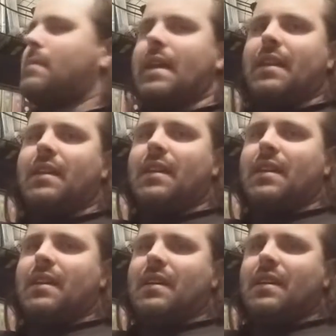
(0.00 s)
my
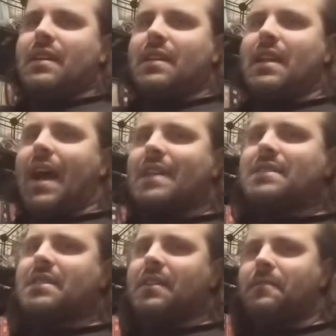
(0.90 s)

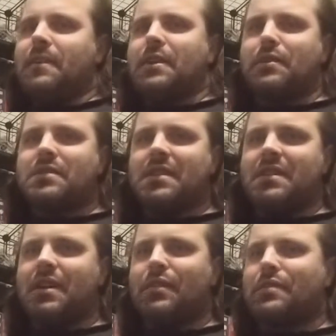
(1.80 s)
Godzilla figures
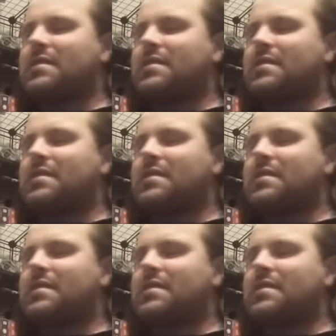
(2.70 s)
and other